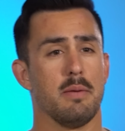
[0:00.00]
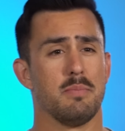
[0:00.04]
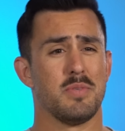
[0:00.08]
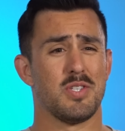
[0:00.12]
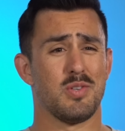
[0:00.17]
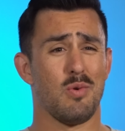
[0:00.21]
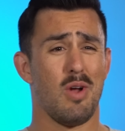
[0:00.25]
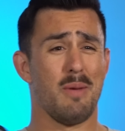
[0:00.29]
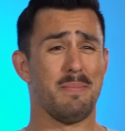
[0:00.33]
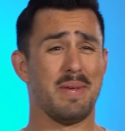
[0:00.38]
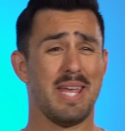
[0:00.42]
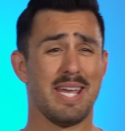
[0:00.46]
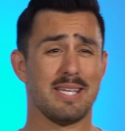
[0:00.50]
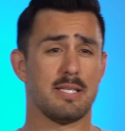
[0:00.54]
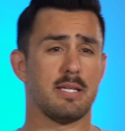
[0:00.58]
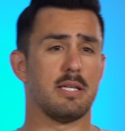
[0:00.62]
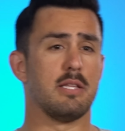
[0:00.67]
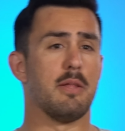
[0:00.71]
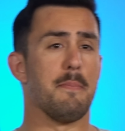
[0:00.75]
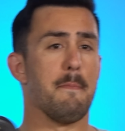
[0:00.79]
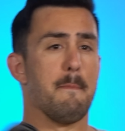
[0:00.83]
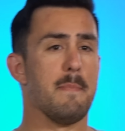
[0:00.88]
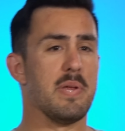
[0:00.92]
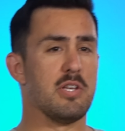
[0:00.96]
So I'm
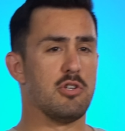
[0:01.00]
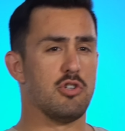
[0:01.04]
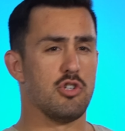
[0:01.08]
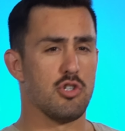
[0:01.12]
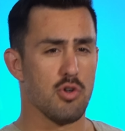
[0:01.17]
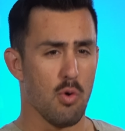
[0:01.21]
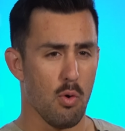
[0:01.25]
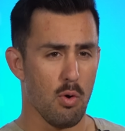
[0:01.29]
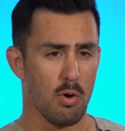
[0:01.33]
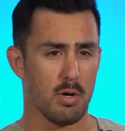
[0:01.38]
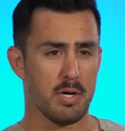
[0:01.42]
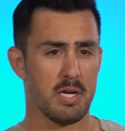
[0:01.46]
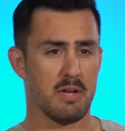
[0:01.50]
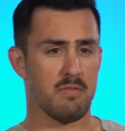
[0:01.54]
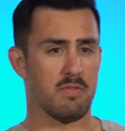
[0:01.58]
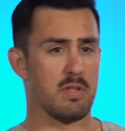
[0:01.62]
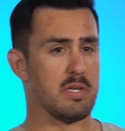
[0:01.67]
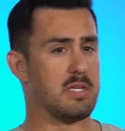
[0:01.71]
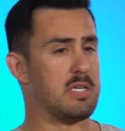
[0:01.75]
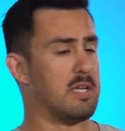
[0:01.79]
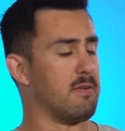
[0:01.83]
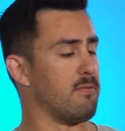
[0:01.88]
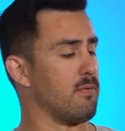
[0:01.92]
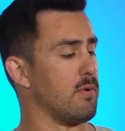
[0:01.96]
guessing the majority of the
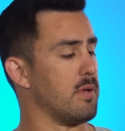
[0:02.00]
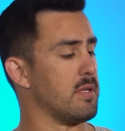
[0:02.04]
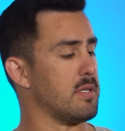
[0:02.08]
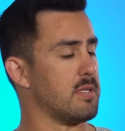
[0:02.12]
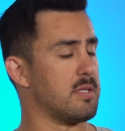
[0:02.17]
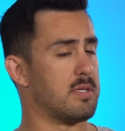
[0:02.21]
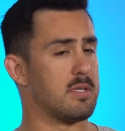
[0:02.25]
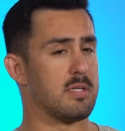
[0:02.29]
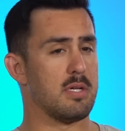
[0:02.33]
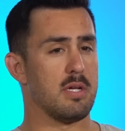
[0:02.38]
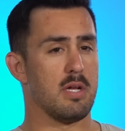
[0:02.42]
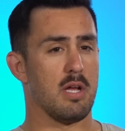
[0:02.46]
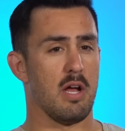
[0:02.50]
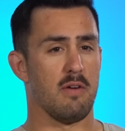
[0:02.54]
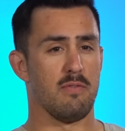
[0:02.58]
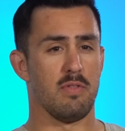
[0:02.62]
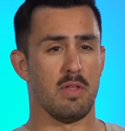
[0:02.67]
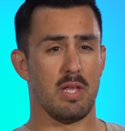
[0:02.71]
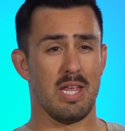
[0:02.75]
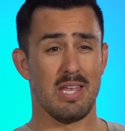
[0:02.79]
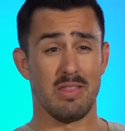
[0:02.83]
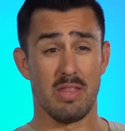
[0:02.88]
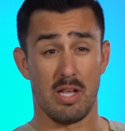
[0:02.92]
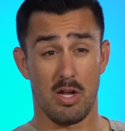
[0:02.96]
difference
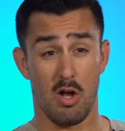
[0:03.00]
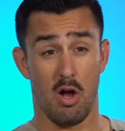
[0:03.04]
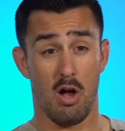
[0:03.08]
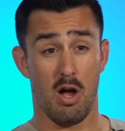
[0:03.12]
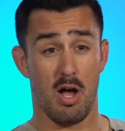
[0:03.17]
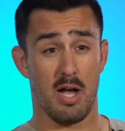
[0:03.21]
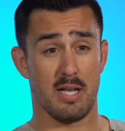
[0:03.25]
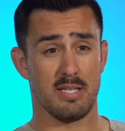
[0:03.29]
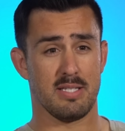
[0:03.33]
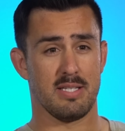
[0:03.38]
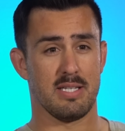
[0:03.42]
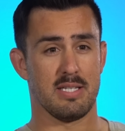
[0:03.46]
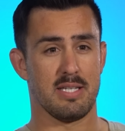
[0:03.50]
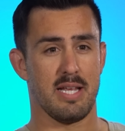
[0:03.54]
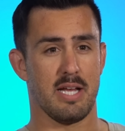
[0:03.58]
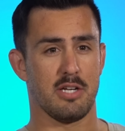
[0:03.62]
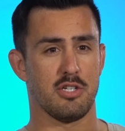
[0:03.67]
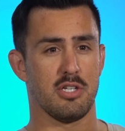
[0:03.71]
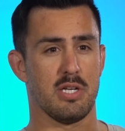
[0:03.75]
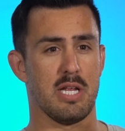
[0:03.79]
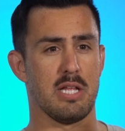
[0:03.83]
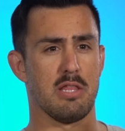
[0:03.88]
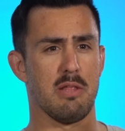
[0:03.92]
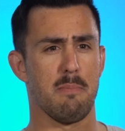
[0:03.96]
in the cost is
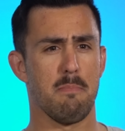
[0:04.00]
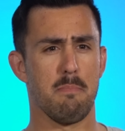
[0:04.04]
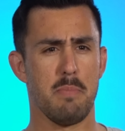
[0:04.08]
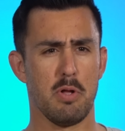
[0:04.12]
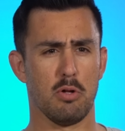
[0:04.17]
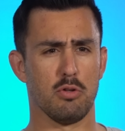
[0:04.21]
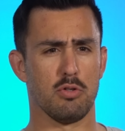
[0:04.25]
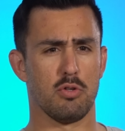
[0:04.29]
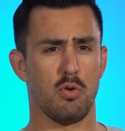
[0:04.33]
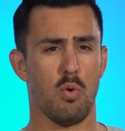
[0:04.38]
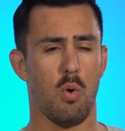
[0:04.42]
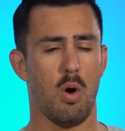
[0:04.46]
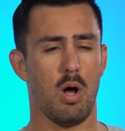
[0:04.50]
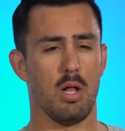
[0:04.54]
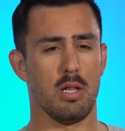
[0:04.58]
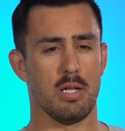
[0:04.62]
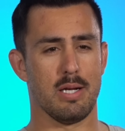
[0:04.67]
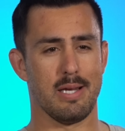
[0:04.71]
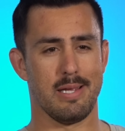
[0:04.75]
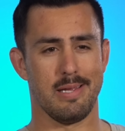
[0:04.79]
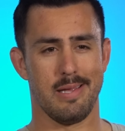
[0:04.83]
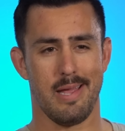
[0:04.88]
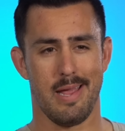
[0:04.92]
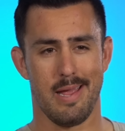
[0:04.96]
actually in the build
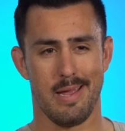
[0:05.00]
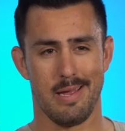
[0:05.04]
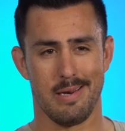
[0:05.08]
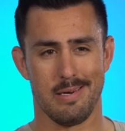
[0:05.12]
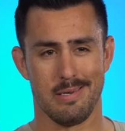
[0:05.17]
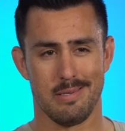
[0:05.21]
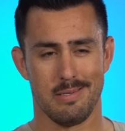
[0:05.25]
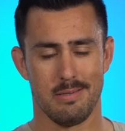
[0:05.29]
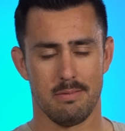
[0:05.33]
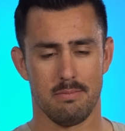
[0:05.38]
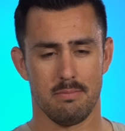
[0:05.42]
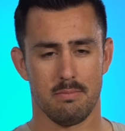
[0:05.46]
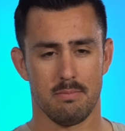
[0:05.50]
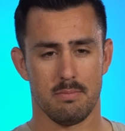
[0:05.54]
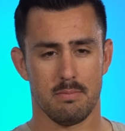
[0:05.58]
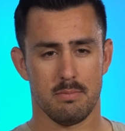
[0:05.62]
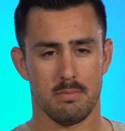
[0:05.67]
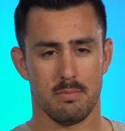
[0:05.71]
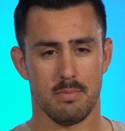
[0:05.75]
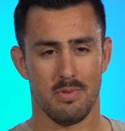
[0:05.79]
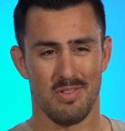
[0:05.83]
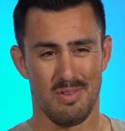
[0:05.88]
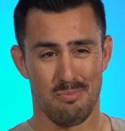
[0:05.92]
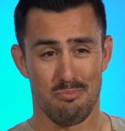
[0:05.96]
quality and
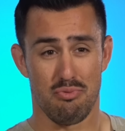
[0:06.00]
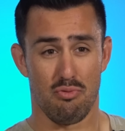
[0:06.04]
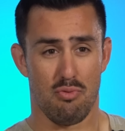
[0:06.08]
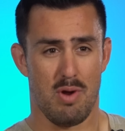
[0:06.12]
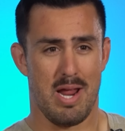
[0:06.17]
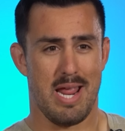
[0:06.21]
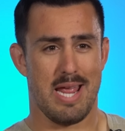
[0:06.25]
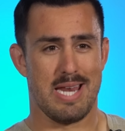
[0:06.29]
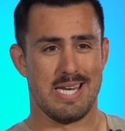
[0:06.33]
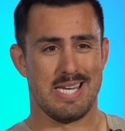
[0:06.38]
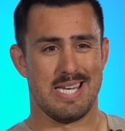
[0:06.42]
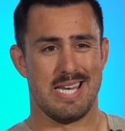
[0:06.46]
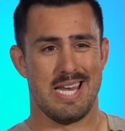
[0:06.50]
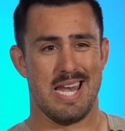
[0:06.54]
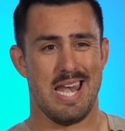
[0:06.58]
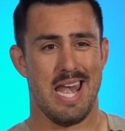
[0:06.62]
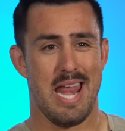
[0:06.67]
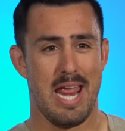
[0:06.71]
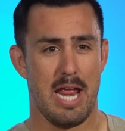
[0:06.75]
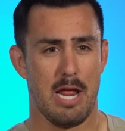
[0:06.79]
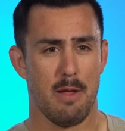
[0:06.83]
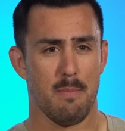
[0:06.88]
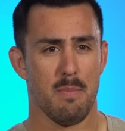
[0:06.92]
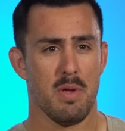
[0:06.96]
the brand
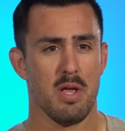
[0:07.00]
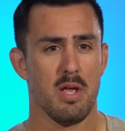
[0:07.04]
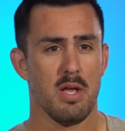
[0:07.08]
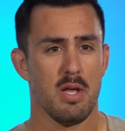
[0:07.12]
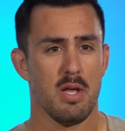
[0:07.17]
name.